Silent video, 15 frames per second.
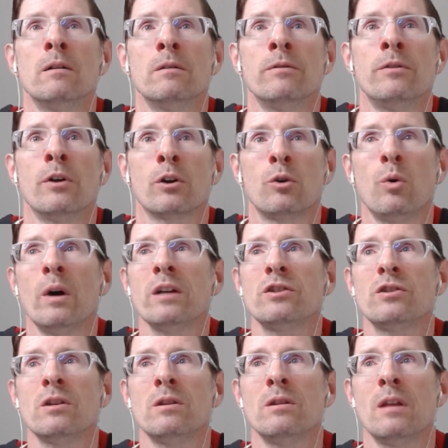The
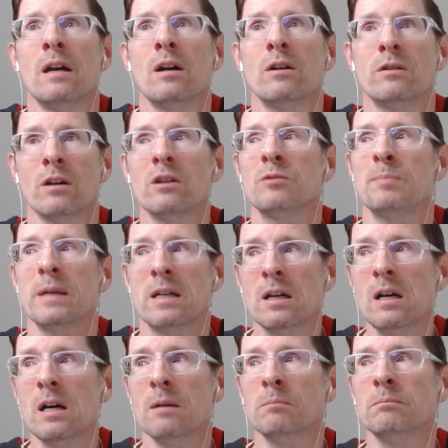question there does
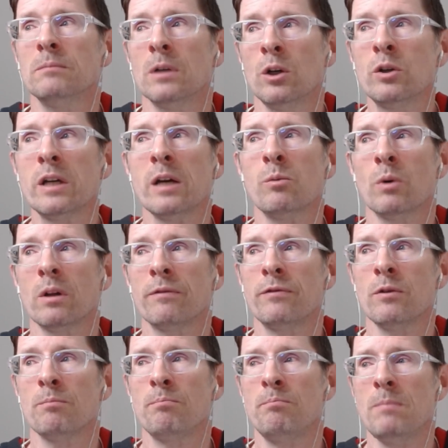become, okay, well, if
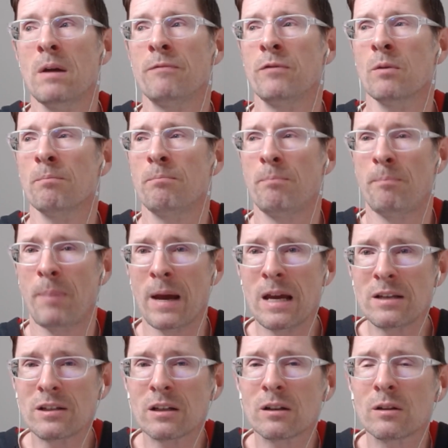you're
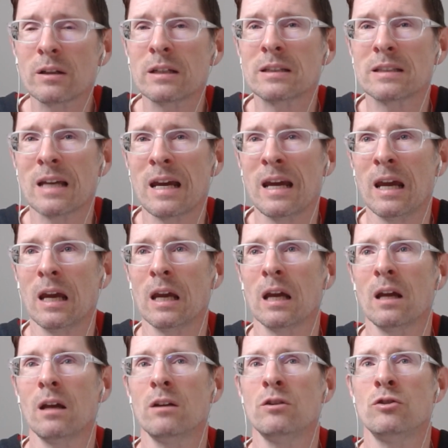basically
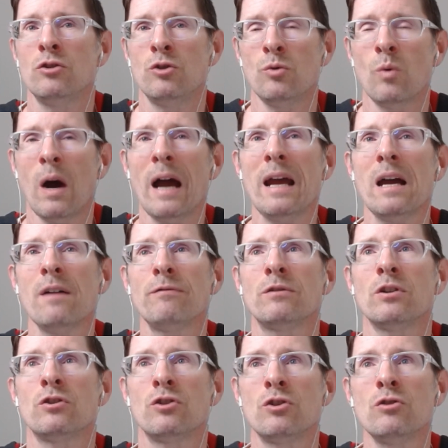saying, do I have
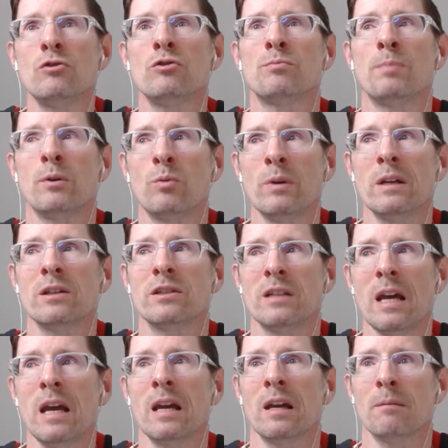to choose between
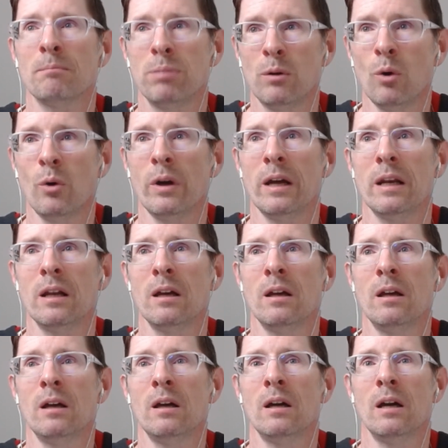staying employed
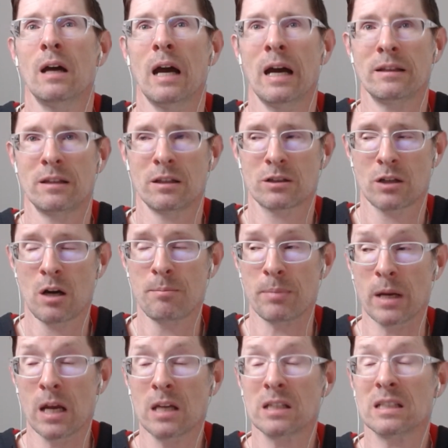at this
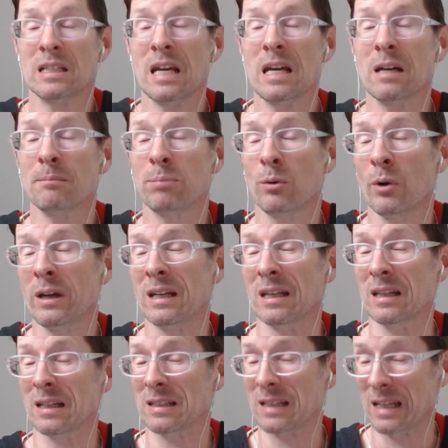company, staying employed
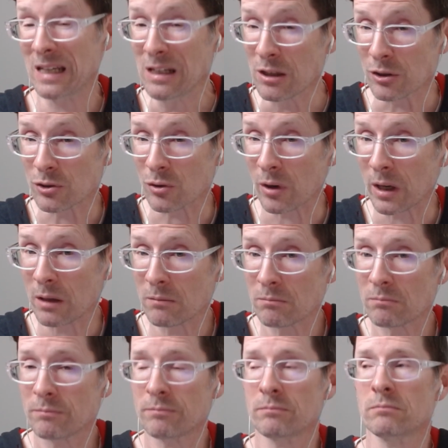in this industry?
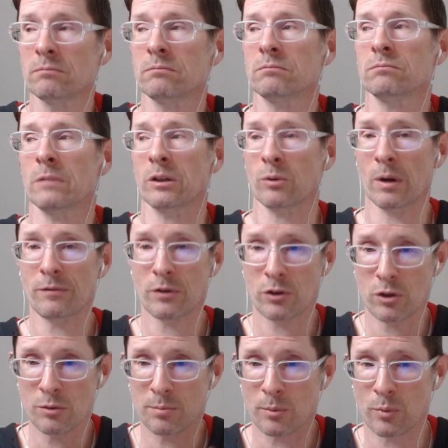Do I have to
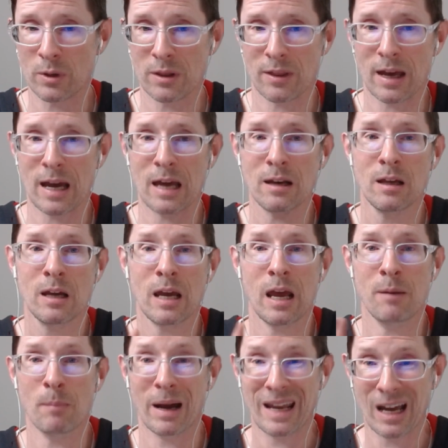choose between that
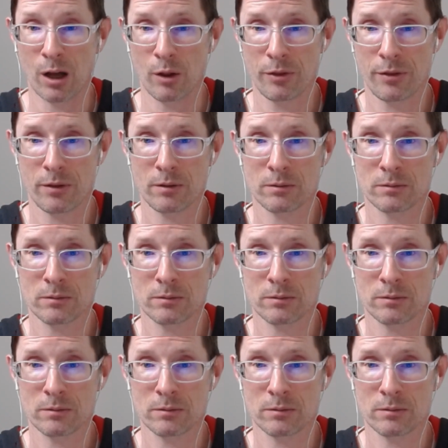and my health?